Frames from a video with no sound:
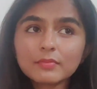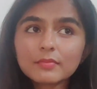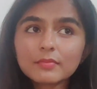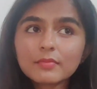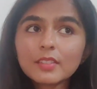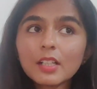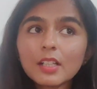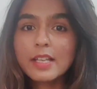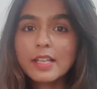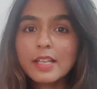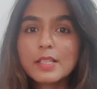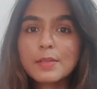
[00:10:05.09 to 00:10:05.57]

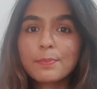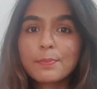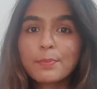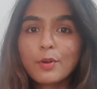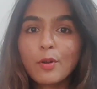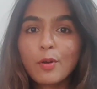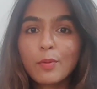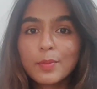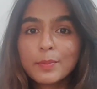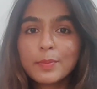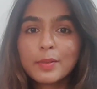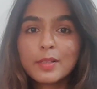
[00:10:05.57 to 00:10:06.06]
The next
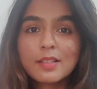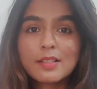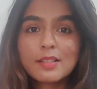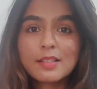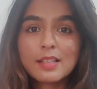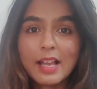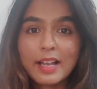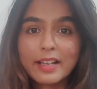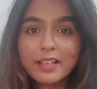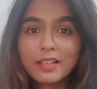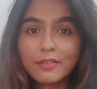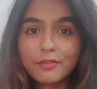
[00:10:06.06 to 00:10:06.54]
probable
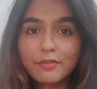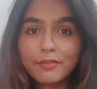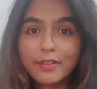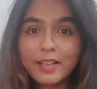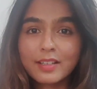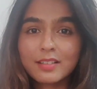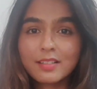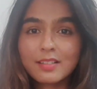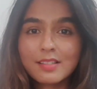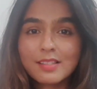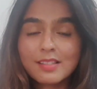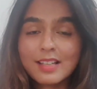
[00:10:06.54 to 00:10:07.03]
side
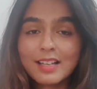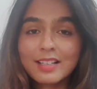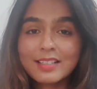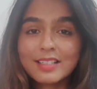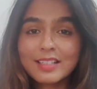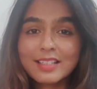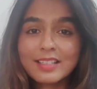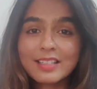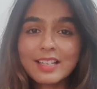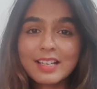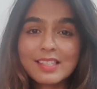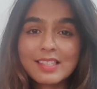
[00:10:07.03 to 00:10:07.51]
effect is
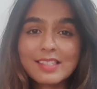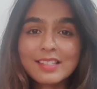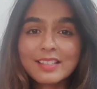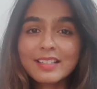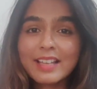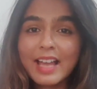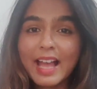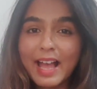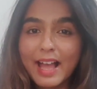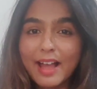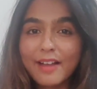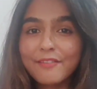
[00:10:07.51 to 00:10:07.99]
that it
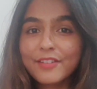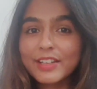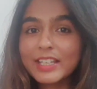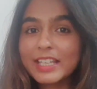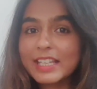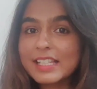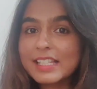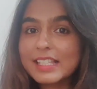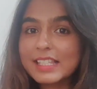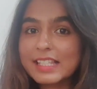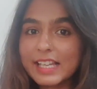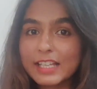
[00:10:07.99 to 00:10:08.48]
doesn't have
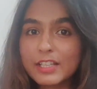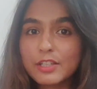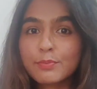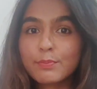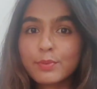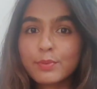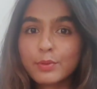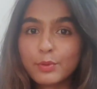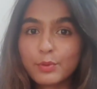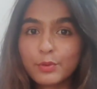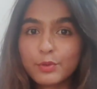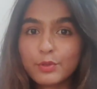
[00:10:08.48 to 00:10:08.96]
any
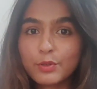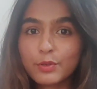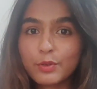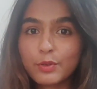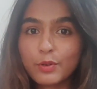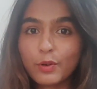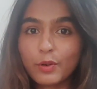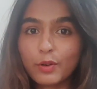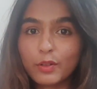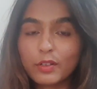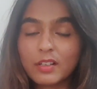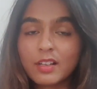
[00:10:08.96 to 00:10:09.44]
set
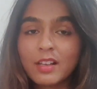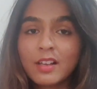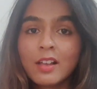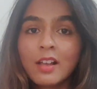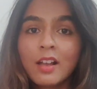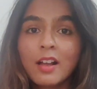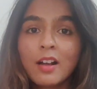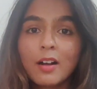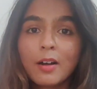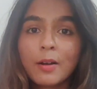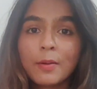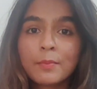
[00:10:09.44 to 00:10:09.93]
protocol.
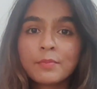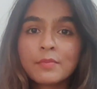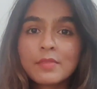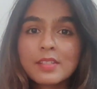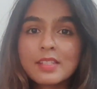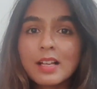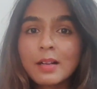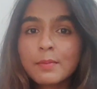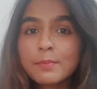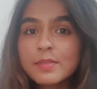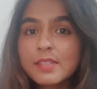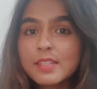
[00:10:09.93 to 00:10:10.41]

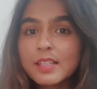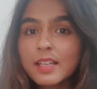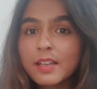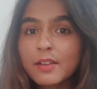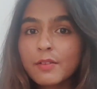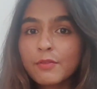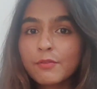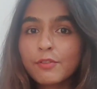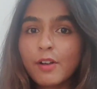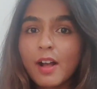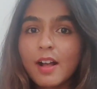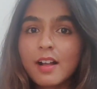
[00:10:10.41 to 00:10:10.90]
Some
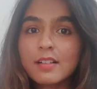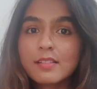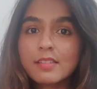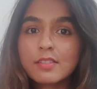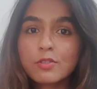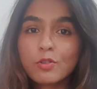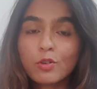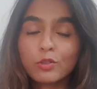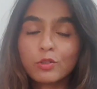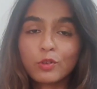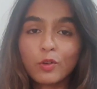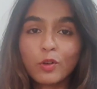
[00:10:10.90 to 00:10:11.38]
say
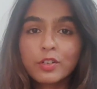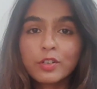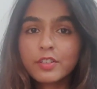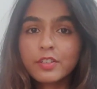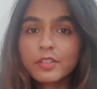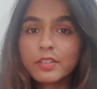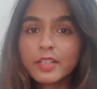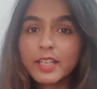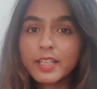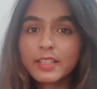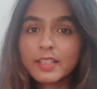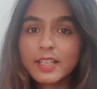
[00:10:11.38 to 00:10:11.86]
fast on
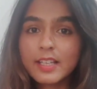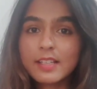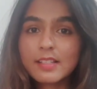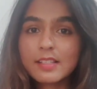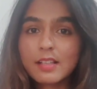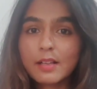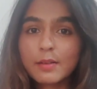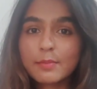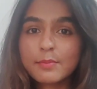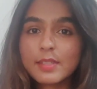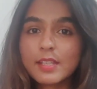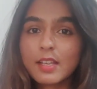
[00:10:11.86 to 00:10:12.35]
alternate
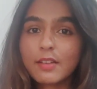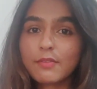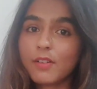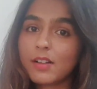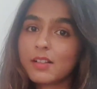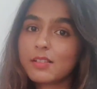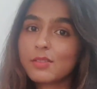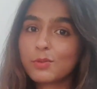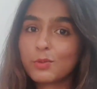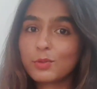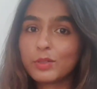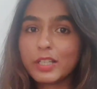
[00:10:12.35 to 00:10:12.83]
days, some say
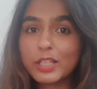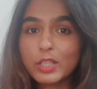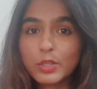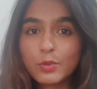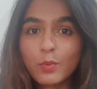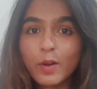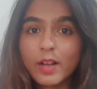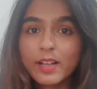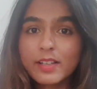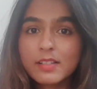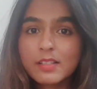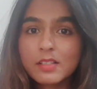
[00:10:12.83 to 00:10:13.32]
fast only
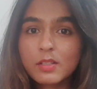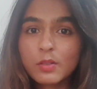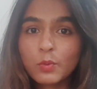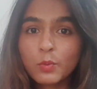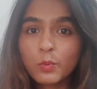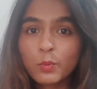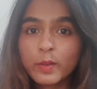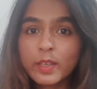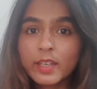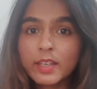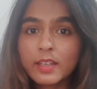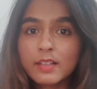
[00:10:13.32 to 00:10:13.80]
twice
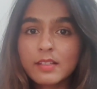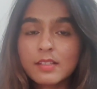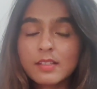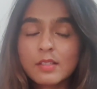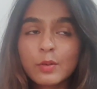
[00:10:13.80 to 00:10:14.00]
a week.